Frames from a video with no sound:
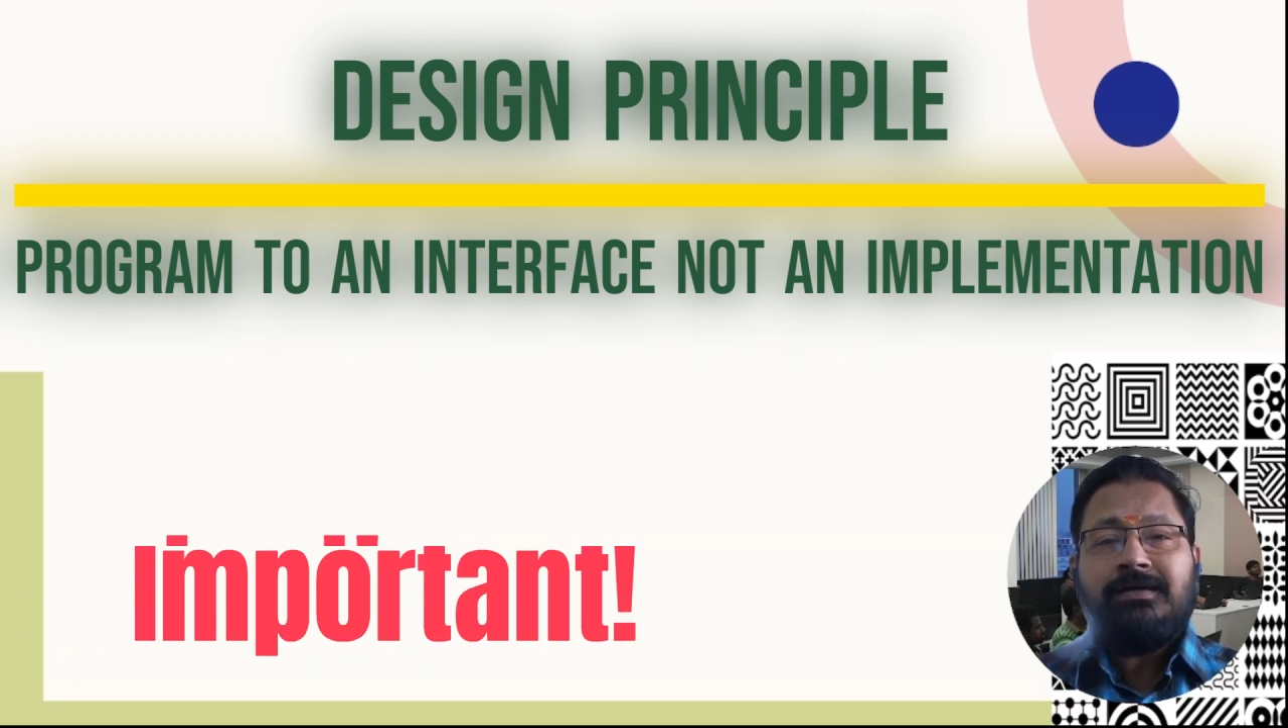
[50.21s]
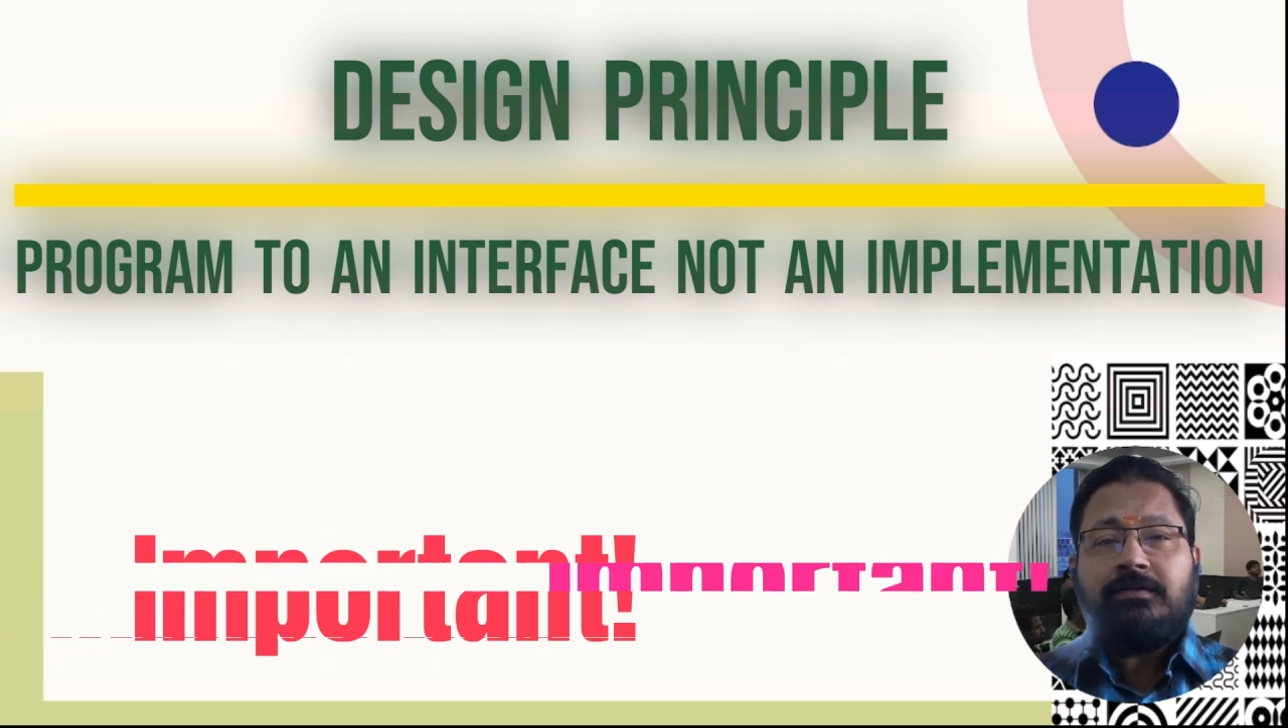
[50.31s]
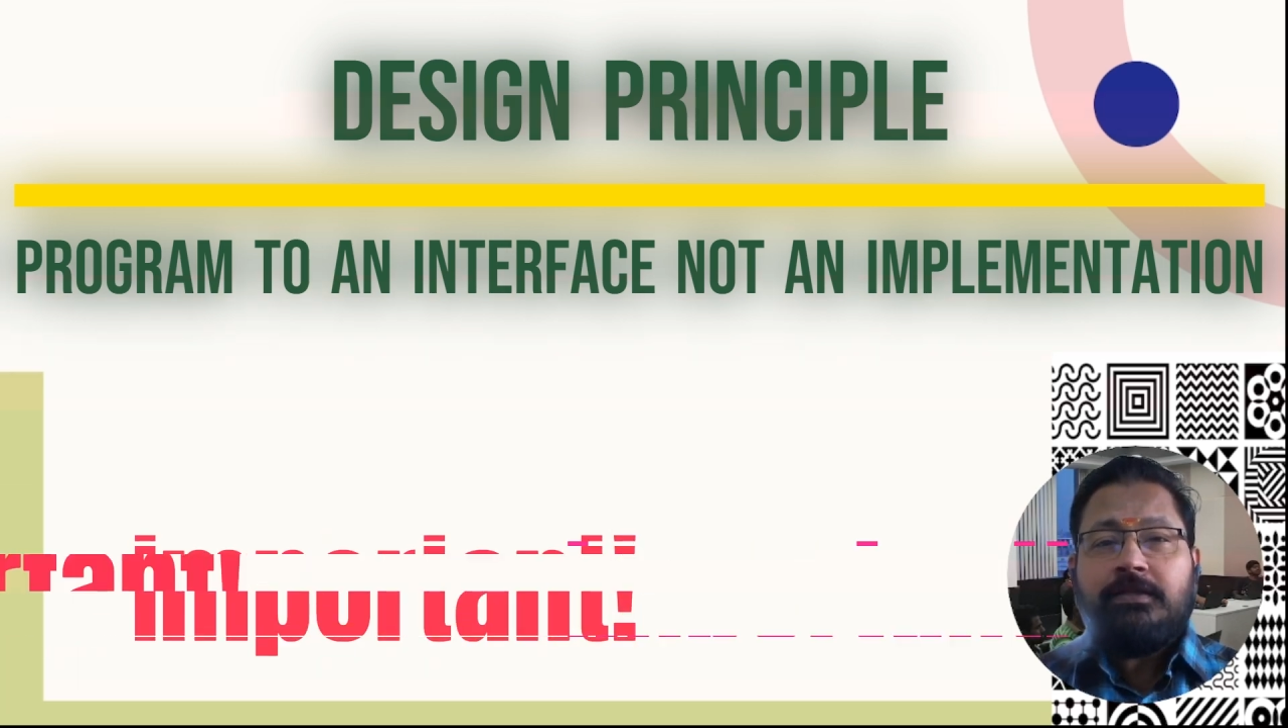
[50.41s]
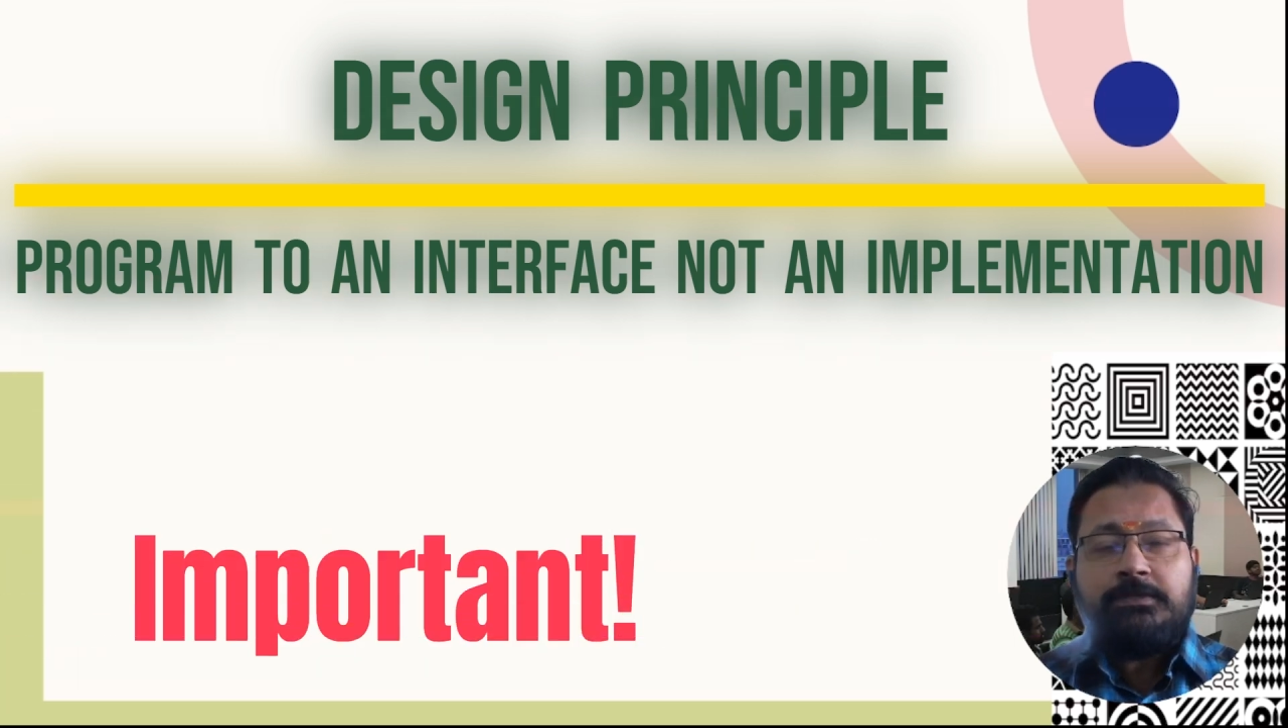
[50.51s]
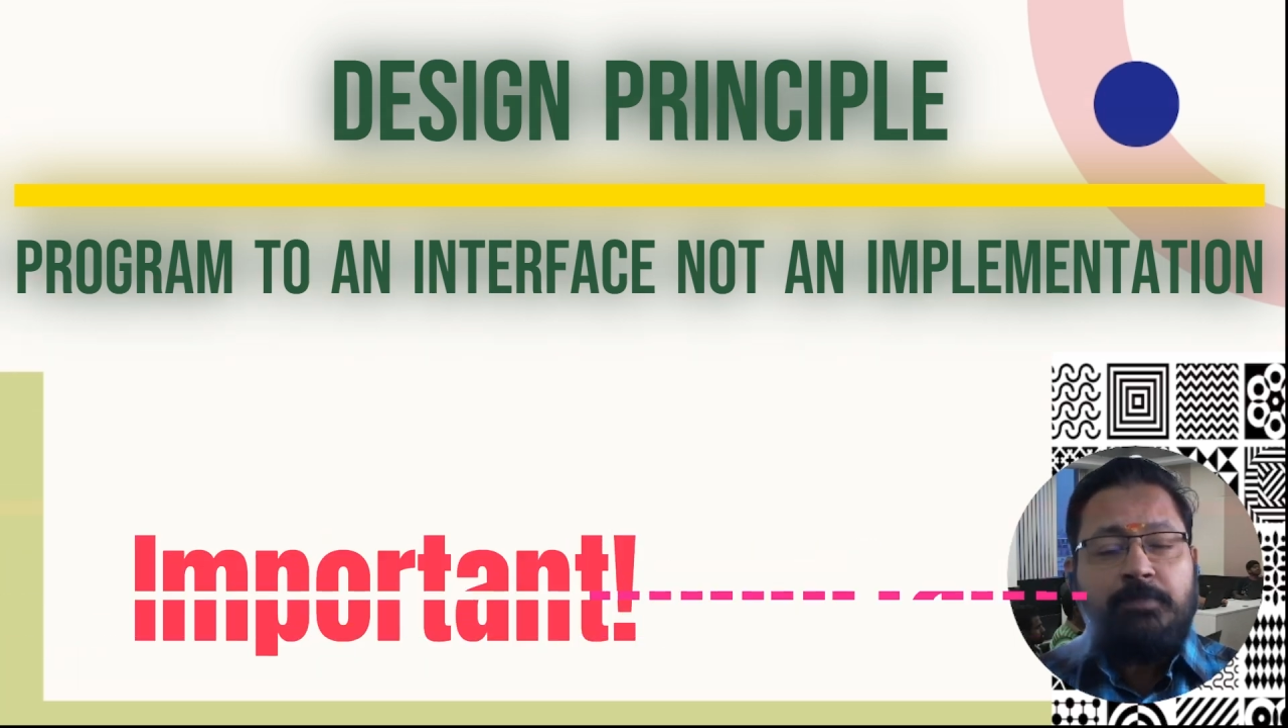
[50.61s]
this